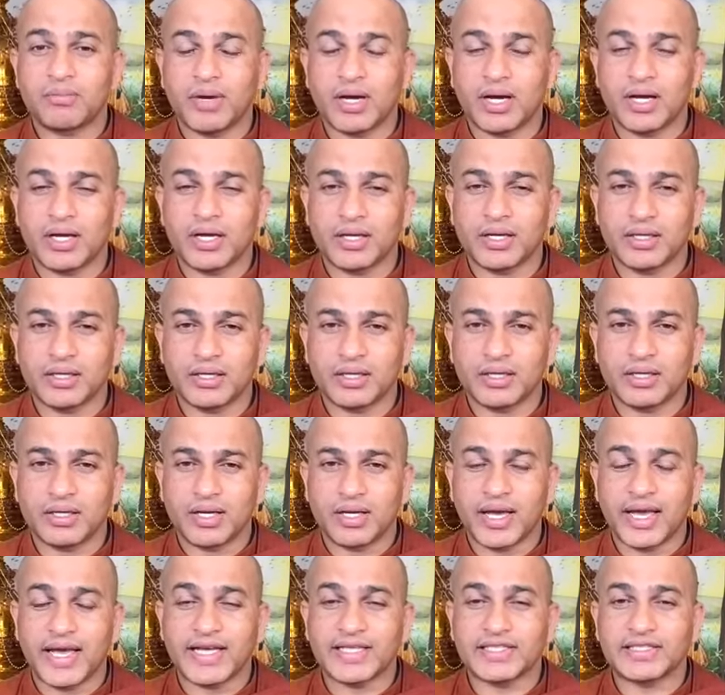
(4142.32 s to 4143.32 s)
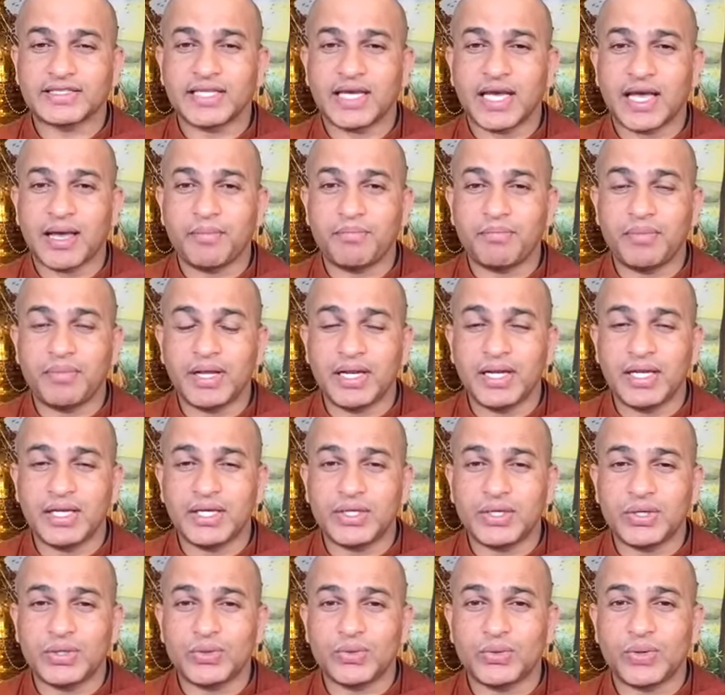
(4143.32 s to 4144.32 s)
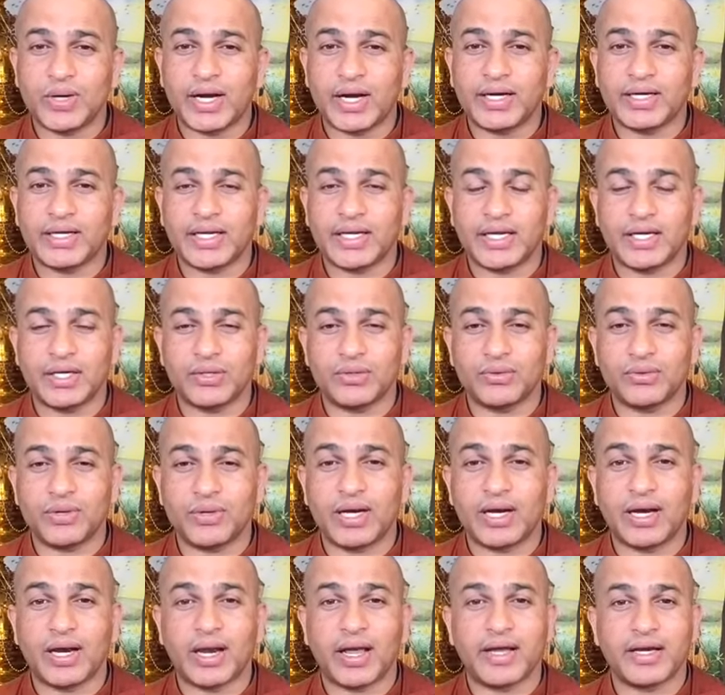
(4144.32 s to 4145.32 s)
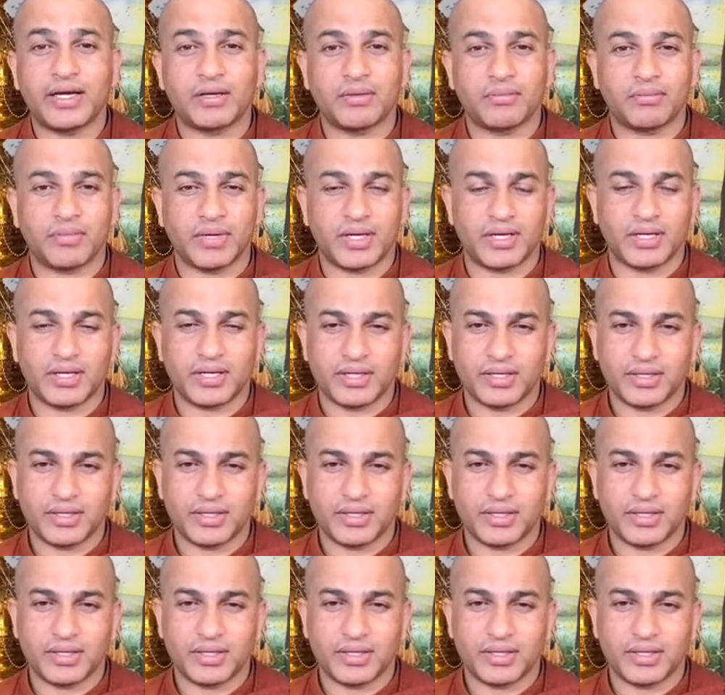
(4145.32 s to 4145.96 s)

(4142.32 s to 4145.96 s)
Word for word: monk has ability to attain to enlightenment.